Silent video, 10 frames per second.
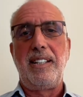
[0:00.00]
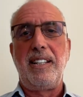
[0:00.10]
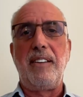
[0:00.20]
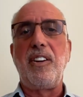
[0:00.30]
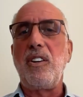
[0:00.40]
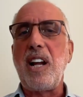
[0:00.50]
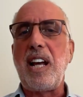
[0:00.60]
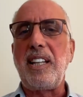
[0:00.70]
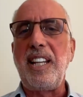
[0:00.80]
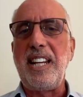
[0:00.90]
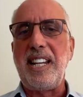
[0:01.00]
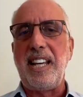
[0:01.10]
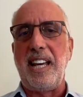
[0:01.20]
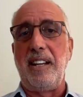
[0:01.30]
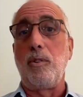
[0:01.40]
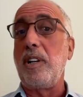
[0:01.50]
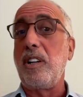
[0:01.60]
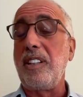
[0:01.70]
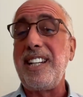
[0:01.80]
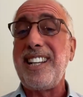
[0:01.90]
If you're not leaning in, or you're
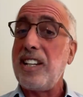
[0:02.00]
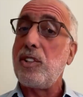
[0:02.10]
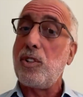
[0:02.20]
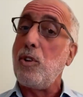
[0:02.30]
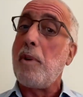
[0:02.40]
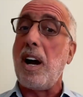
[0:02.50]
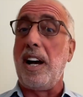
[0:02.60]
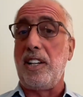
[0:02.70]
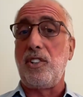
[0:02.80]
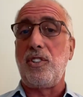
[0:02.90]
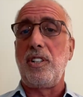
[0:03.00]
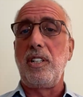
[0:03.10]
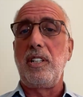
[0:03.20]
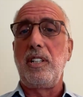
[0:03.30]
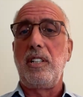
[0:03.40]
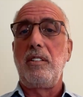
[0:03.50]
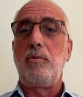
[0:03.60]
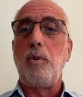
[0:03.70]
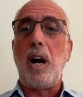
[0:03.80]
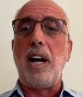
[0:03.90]
leaning in too much,
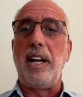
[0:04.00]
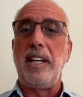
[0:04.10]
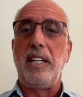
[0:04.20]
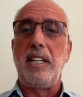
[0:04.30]
why?